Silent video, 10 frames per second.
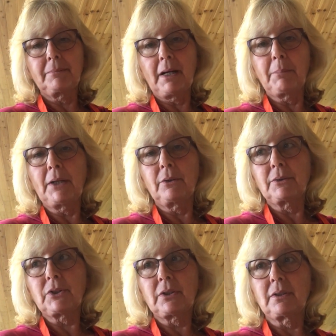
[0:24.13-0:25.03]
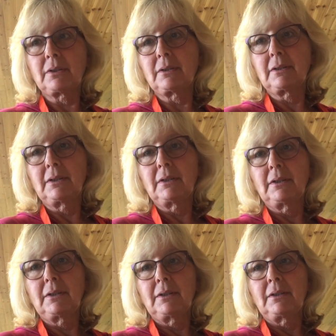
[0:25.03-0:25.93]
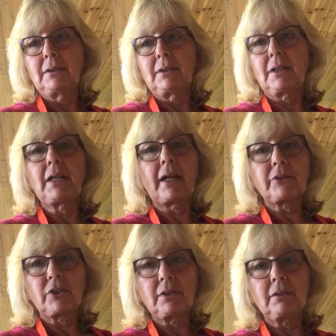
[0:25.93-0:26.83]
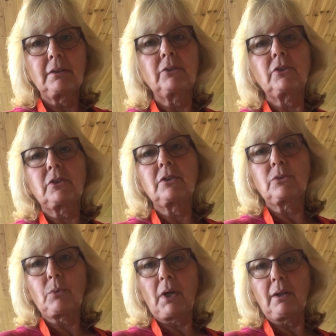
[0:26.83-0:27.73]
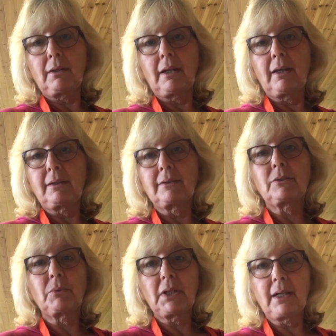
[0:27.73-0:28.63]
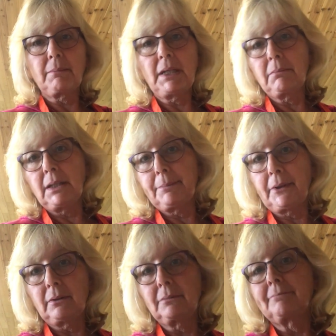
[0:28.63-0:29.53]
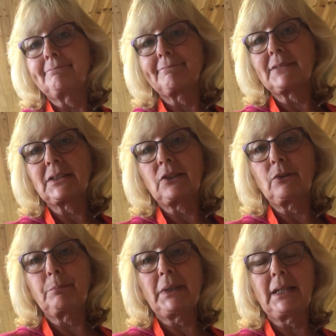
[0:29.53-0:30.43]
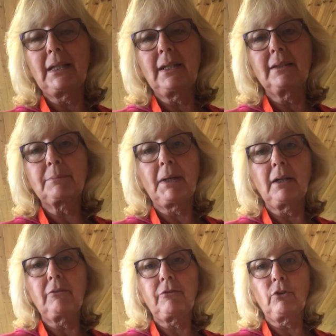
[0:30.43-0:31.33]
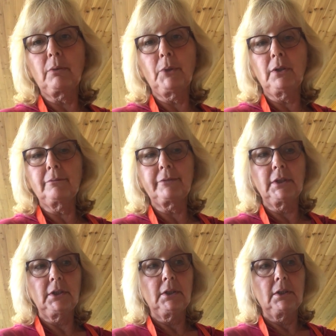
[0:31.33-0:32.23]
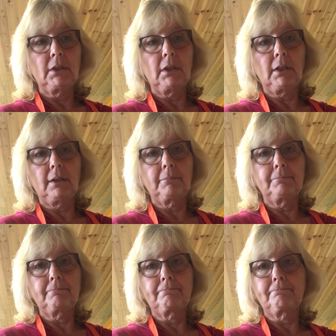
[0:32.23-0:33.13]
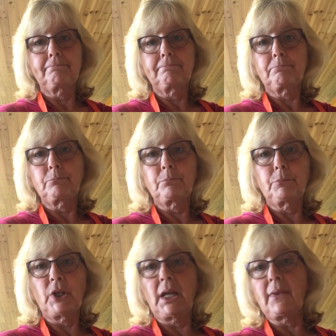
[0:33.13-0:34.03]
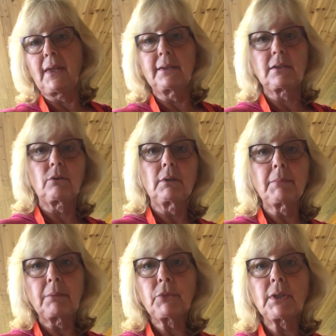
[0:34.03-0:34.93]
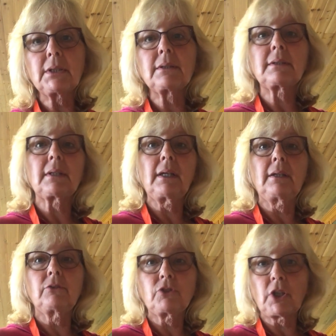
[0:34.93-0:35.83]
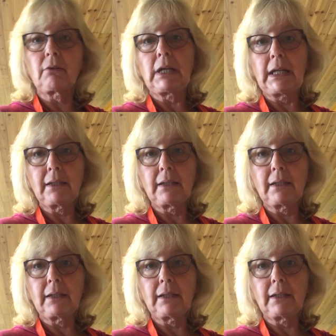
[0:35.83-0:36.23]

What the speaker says: about connection just as well as when I meet people. So baking is my form of bringing things to remembrance and sharing.